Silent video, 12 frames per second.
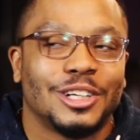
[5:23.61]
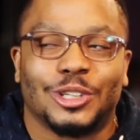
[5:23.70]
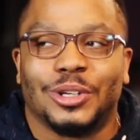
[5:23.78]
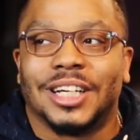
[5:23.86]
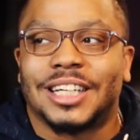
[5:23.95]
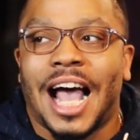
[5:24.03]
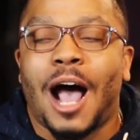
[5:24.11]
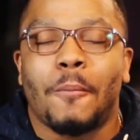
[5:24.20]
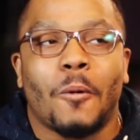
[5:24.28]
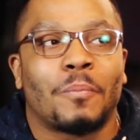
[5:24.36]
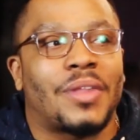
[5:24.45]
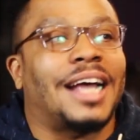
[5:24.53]
So this
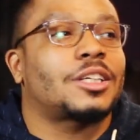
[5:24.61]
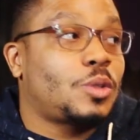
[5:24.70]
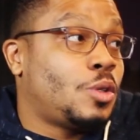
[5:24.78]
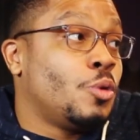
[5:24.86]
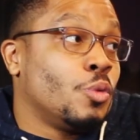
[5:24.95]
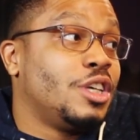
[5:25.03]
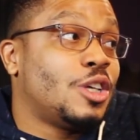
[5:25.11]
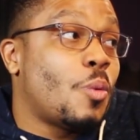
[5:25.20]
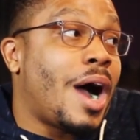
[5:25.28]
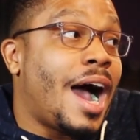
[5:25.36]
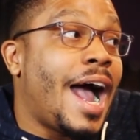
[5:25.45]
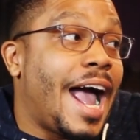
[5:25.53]
album, that's the
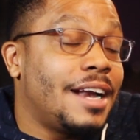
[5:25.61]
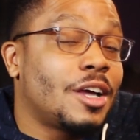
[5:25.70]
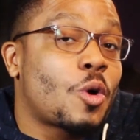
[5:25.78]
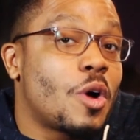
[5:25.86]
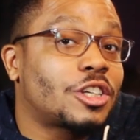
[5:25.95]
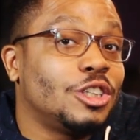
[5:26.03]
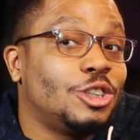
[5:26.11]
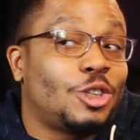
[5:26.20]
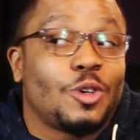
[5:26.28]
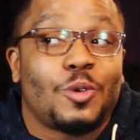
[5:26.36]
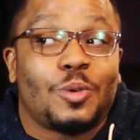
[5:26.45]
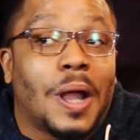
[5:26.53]
reason why I had the question
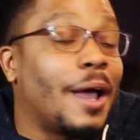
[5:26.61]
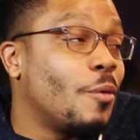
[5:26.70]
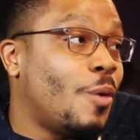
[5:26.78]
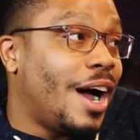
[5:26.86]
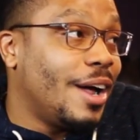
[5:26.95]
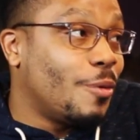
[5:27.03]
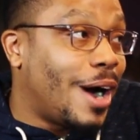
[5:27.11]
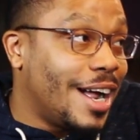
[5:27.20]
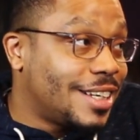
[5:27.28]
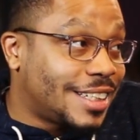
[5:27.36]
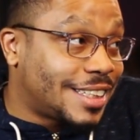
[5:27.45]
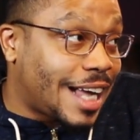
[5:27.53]
too. Like,
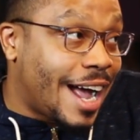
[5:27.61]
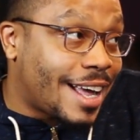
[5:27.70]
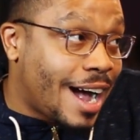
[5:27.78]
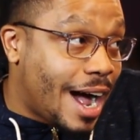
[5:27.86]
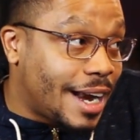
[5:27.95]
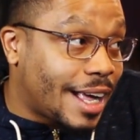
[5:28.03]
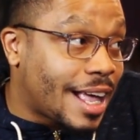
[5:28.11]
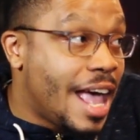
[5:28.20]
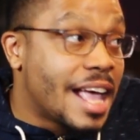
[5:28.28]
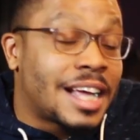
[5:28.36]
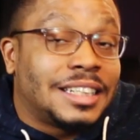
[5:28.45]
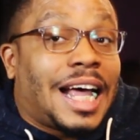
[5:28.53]
why is this iconic?
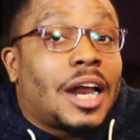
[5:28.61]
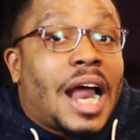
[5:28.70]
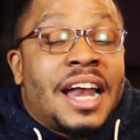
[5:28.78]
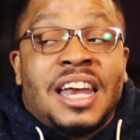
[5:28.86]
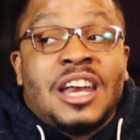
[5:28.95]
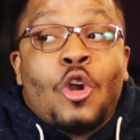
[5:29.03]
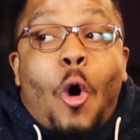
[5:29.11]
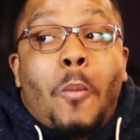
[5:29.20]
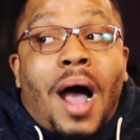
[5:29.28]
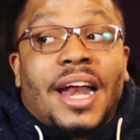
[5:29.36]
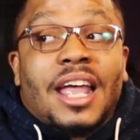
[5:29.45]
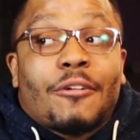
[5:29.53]
Because
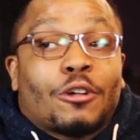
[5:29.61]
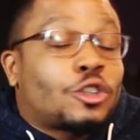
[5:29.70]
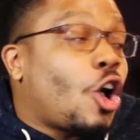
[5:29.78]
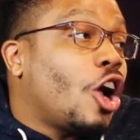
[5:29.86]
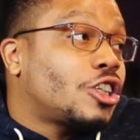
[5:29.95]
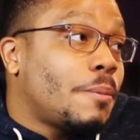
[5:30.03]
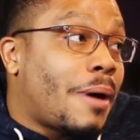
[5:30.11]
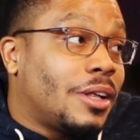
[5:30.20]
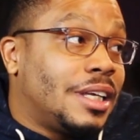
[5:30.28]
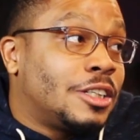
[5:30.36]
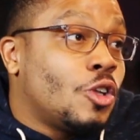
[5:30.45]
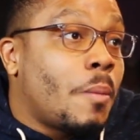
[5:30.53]
nobody ever talks
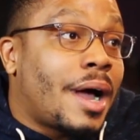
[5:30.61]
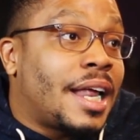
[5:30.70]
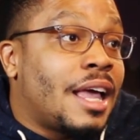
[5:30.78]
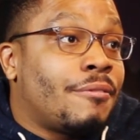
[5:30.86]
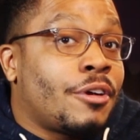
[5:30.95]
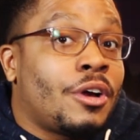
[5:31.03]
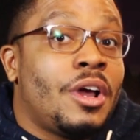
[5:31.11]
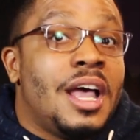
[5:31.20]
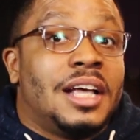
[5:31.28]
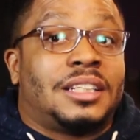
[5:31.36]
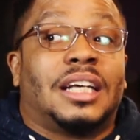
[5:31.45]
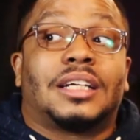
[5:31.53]
about this. Nobody ever
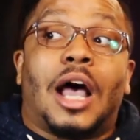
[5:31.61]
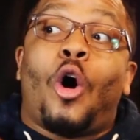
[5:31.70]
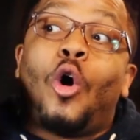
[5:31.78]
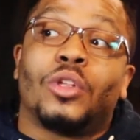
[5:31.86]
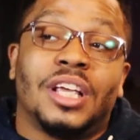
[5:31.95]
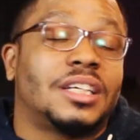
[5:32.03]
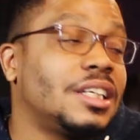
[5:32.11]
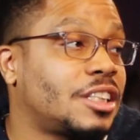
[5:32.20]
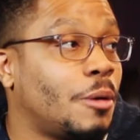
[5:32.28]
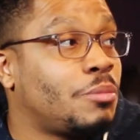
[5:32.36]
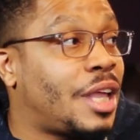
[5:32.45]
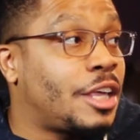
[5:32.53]
says like, oh, this is
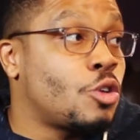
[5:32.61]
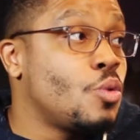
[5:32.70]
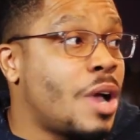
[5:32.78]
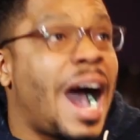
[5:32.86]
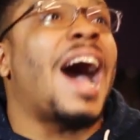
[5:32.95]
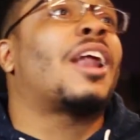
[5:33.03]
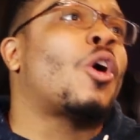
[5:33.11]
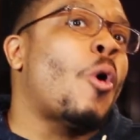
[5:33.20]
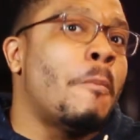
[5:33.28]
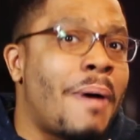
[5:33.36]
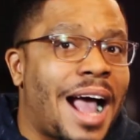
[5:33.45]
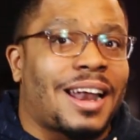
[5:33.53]
something that you gotta
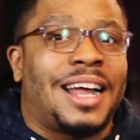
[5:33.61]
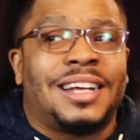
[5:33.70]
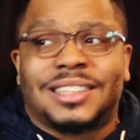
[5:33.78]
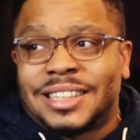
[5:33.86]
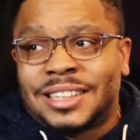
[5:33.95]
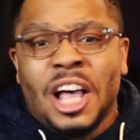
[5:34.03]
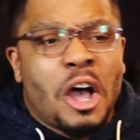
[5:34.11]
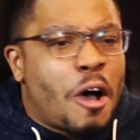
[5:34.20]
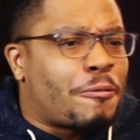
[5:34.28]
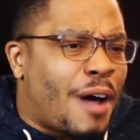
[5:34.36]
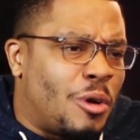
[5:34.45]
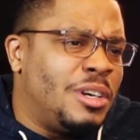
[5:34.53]
go back. Like, this is
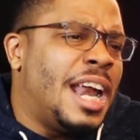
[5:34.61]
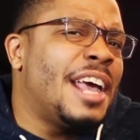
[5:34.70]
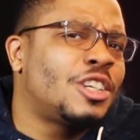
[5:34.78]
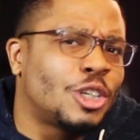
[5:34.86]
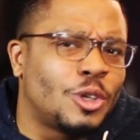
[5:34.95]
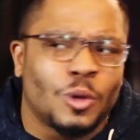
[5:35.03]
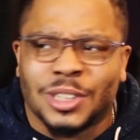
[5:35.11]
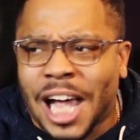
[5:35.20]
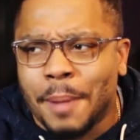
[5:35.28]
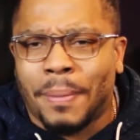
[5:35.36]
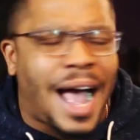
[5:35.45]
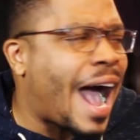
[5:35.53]
a foundational
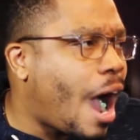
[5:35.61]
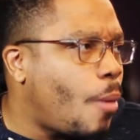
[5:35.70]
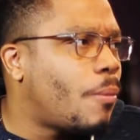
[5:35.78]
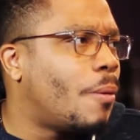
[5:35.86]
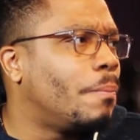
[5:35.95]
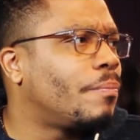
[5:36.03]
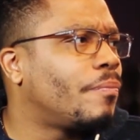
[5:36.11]
type of album.